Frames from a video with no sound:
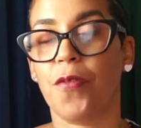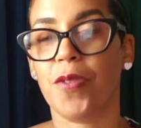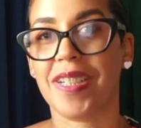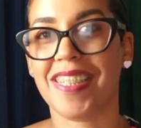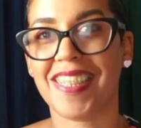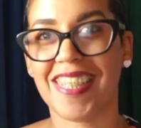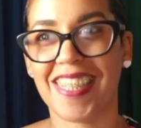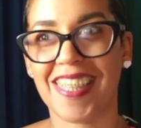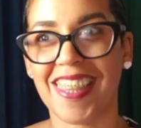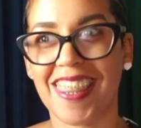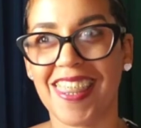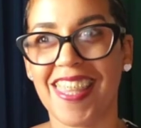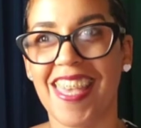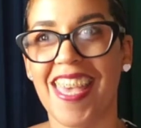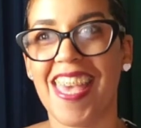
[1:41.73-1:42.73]
14th.
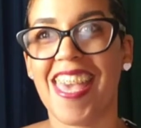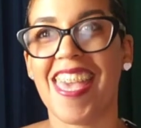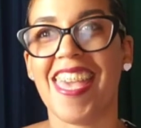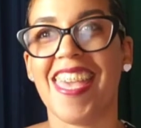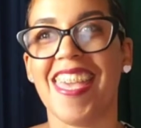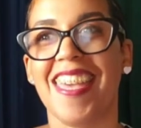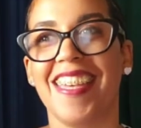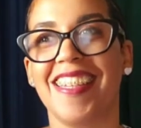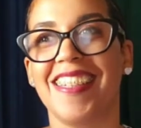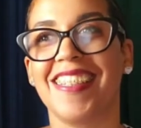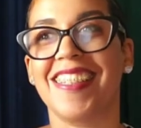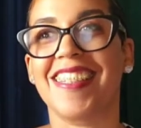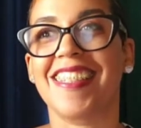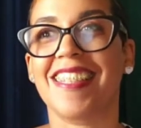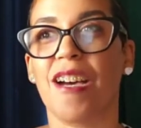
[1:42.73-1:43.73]

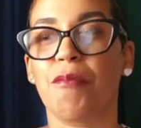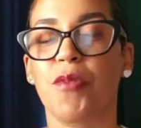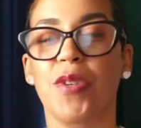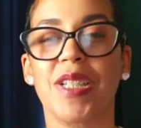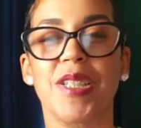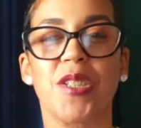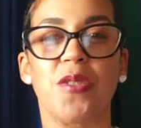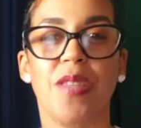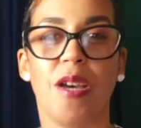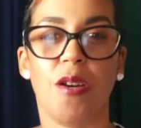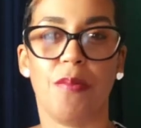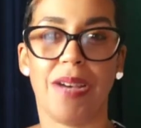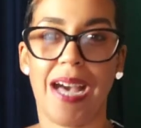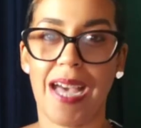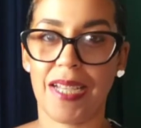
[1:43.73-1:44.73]
And I'm going to do that
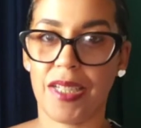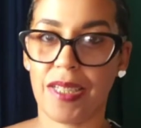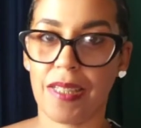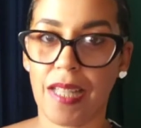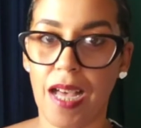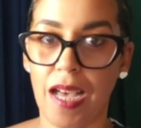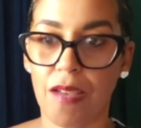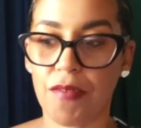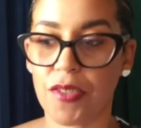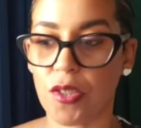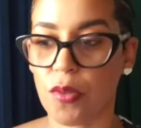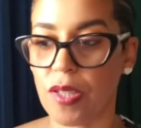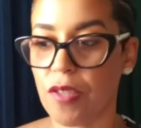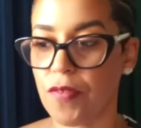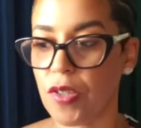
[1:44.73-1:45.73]
on my IG Live.
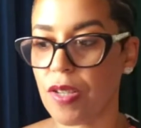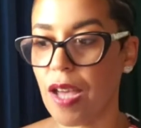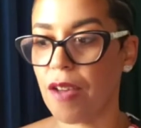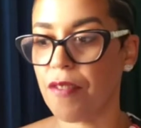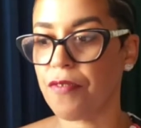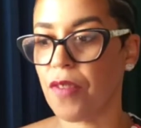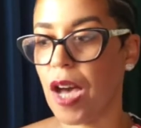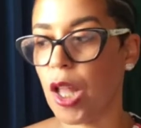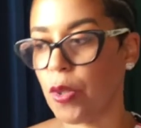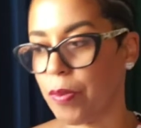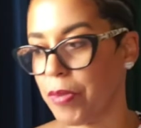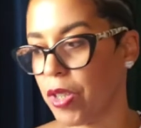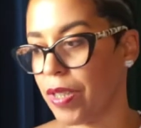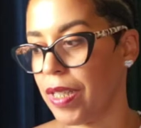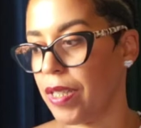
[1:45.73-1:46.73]
So if you're not
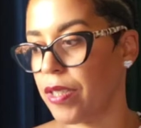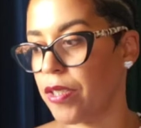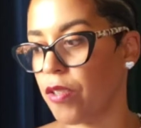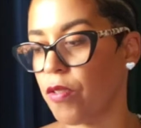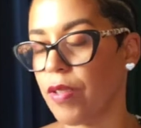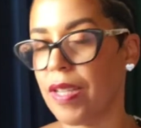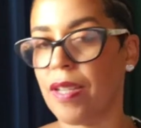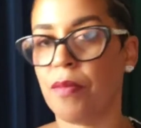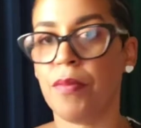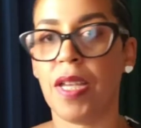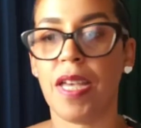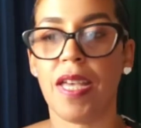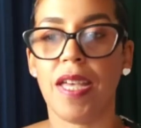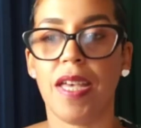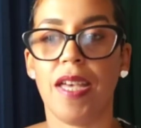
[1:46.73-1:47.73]
following me on Instagram
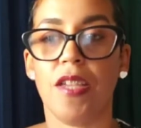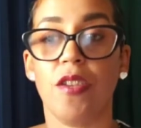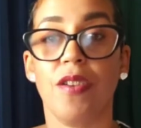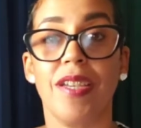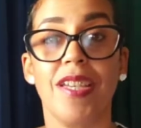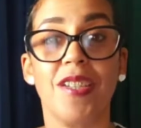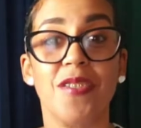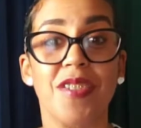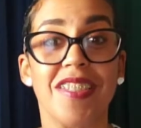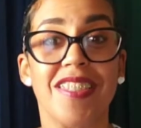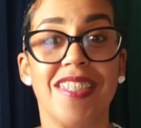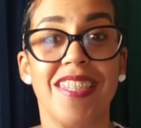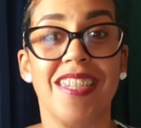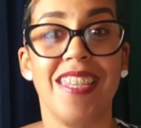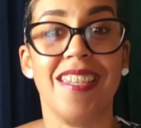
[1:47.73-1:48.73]
and you're
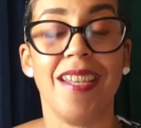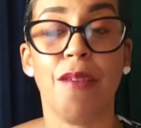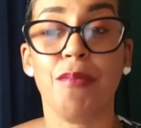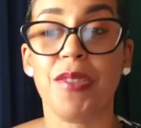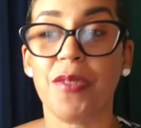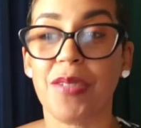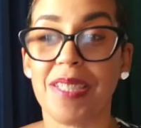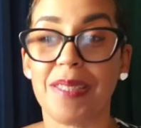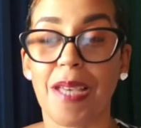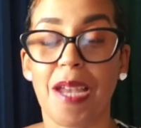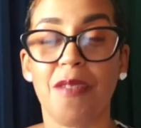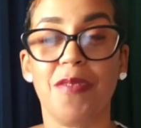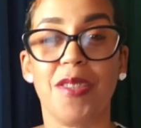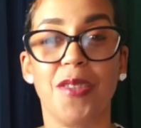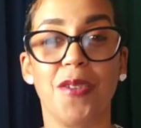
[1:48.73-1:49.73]
interested, and I'm so
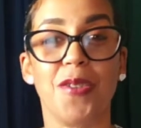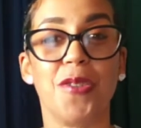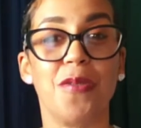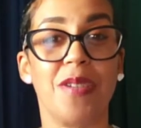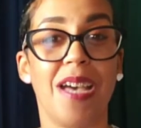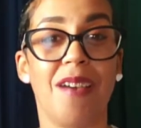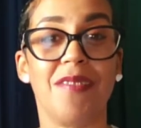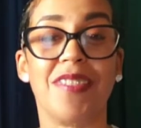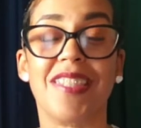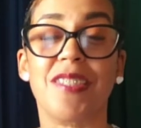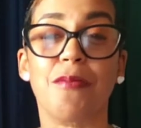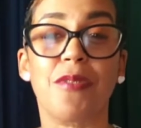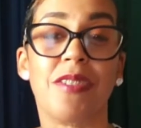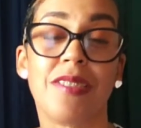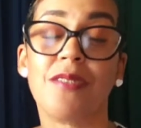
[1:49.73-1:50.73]
excited for those who have
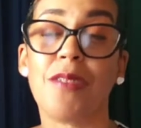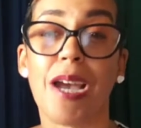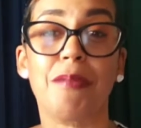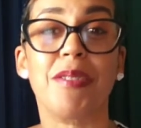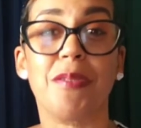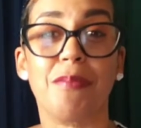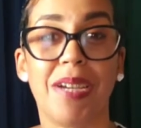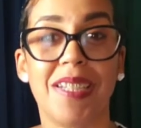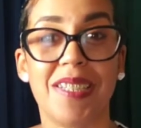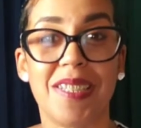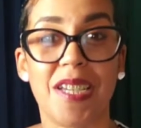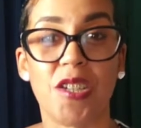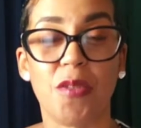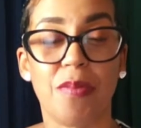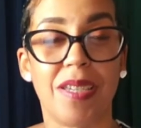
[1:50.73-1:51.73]
subscribed to my
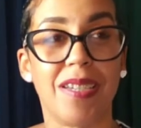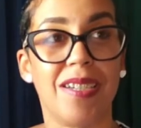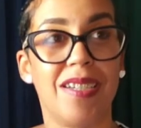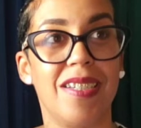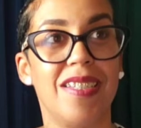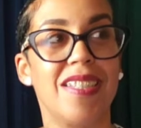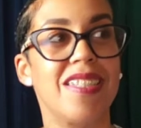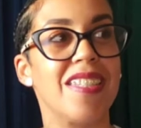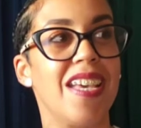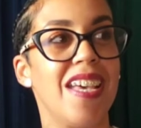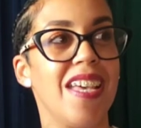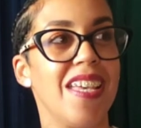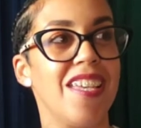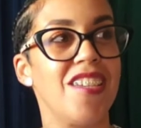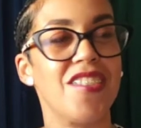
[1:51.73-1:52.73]
channel because
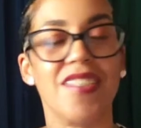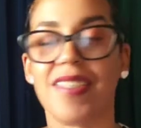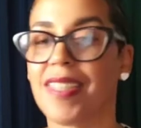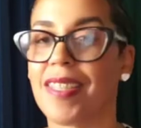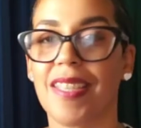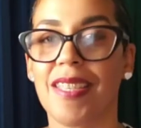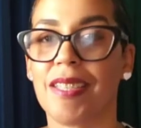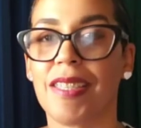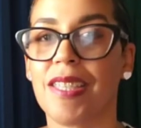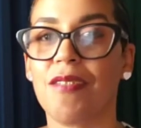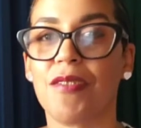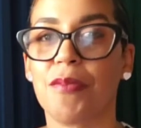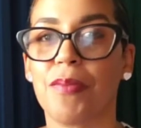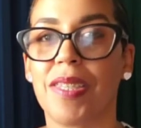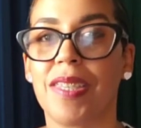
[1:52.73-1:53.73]
it's just, it
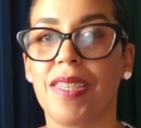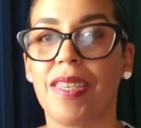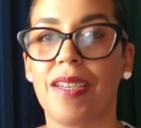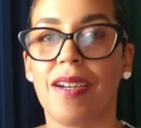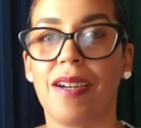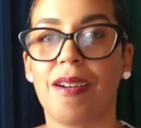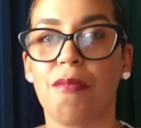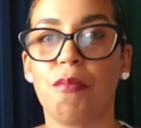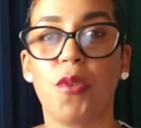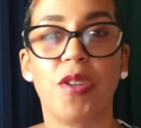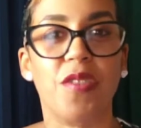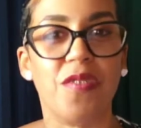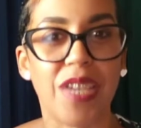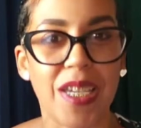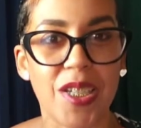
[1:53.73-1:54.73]
gives me
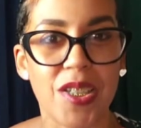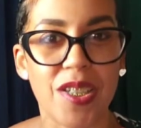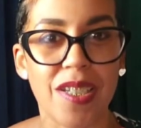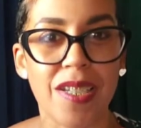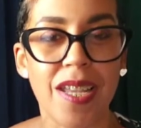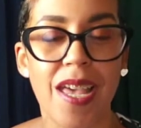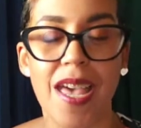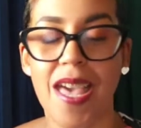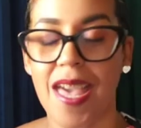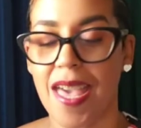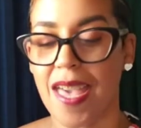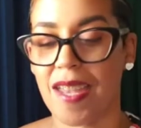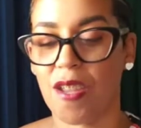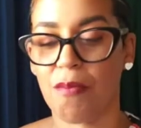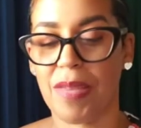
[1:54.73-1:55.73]
motivation
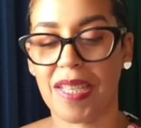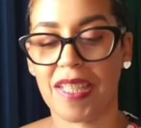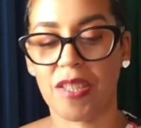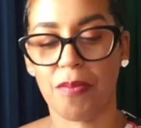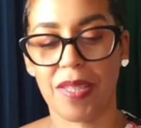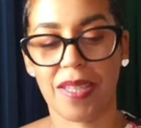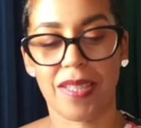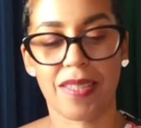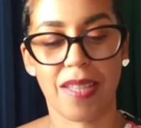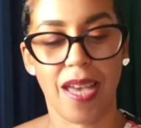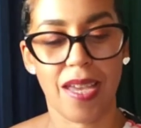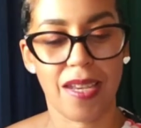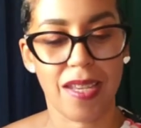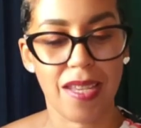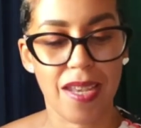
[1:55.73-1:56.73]
and it makes me
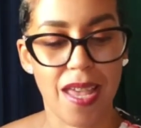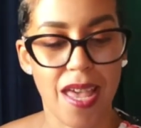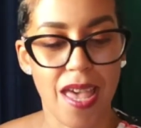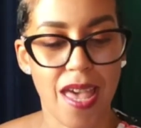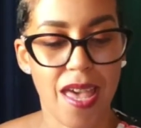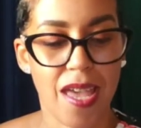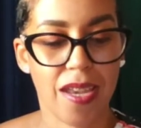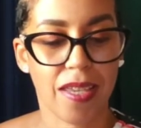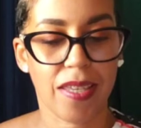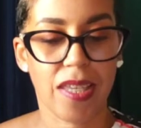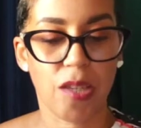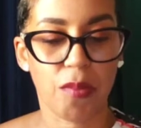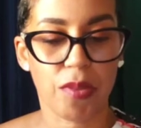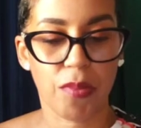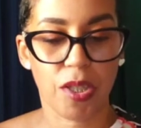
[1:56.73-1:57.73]
excited and it
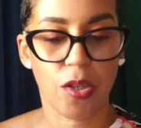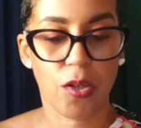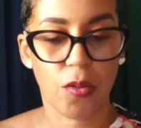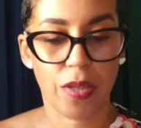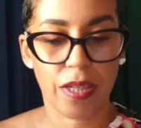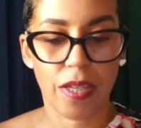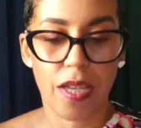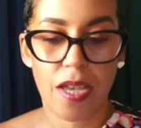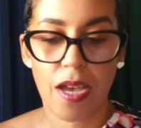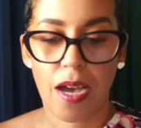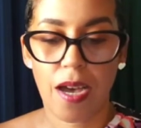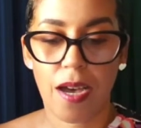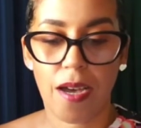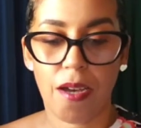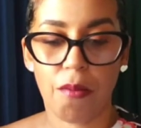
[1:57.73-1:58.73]
keeps me going.
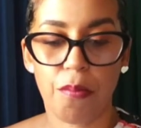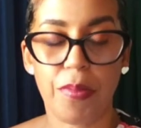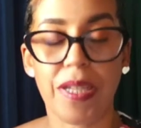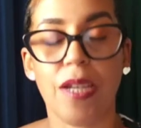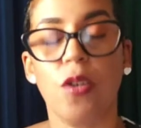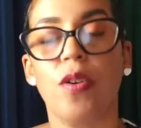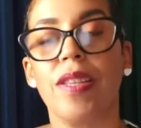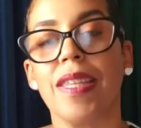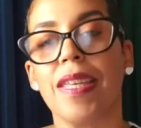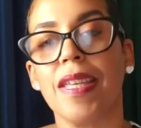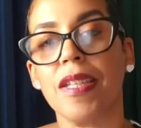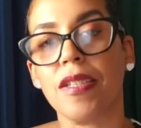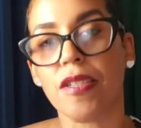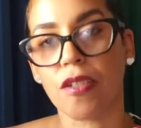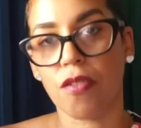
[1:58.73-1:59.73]
But on the
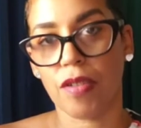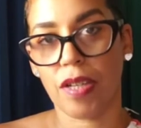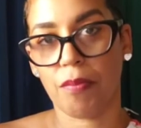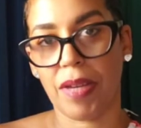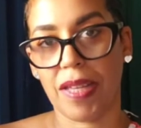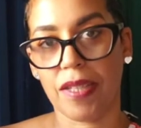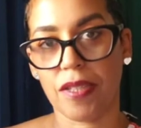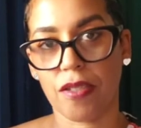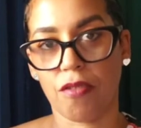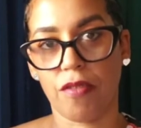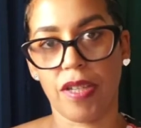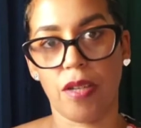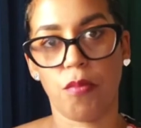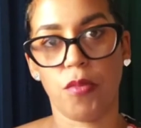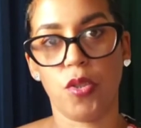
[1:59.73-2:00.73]
Instagram, my
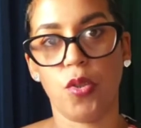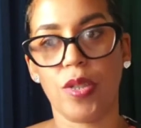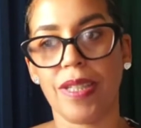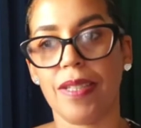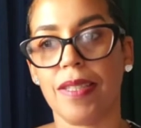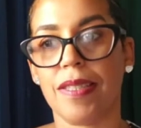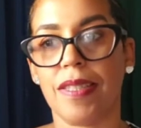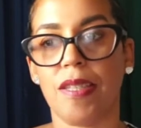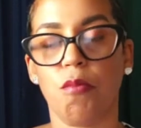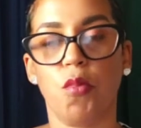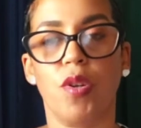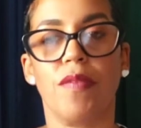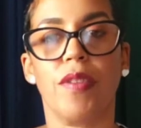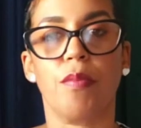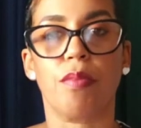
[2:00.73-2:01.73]
Instagram, you can see
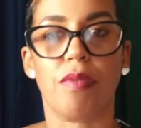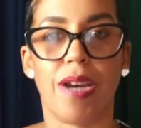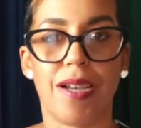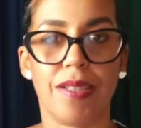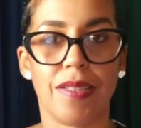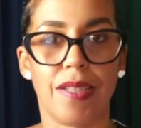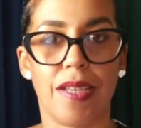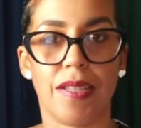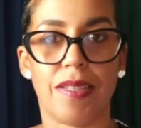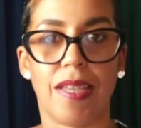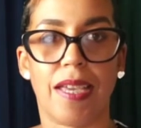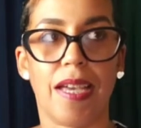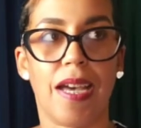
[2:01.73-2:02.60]
more of the process.